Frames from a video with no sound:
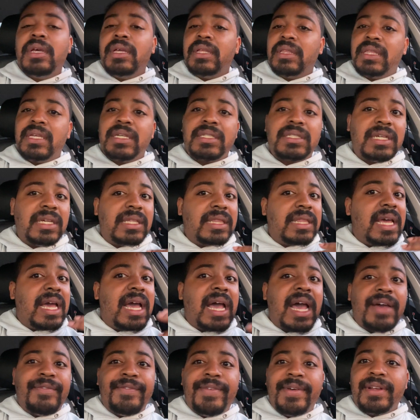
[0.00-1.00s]
things like
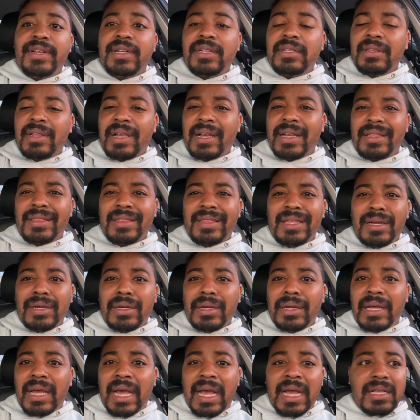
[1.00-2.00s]
that i found out like
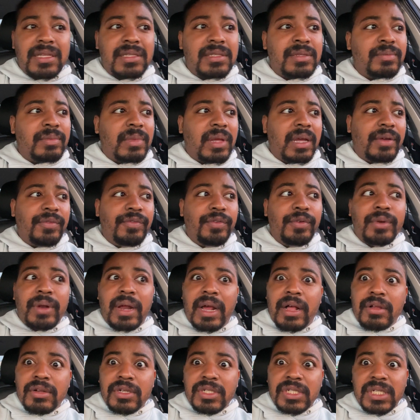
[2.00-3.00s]
that i had some like food
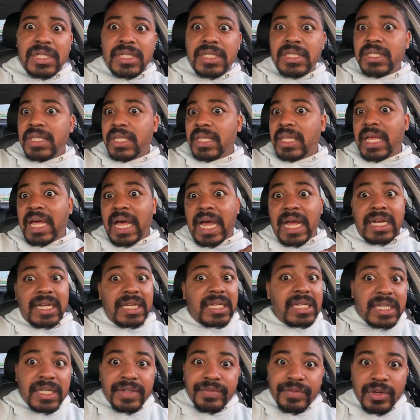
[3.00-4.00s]
allergies that i
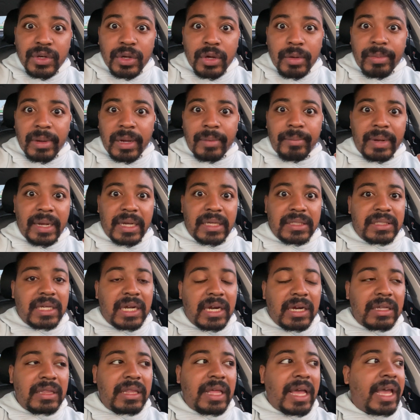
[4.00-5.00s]
didn't even know about my
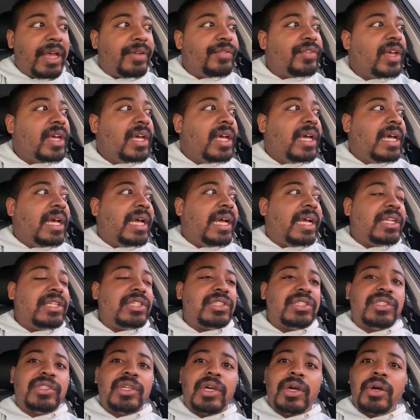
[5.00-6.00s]
entire life
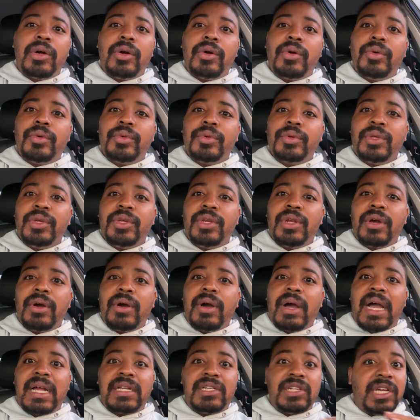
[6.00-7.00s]
and so you know
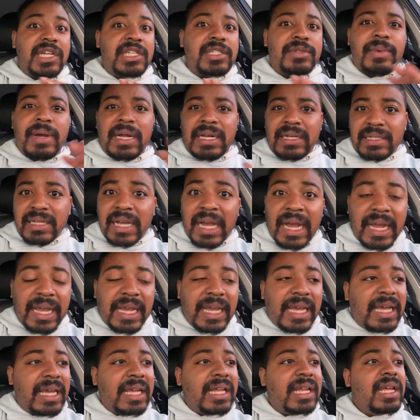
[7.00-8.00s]
i changed my
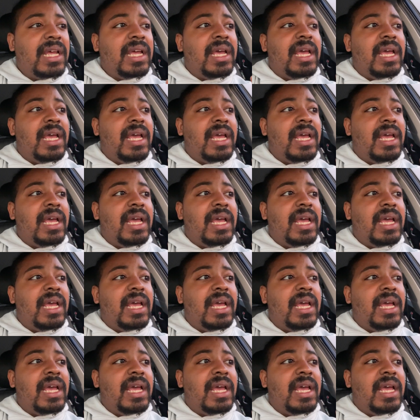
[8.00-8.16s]
diet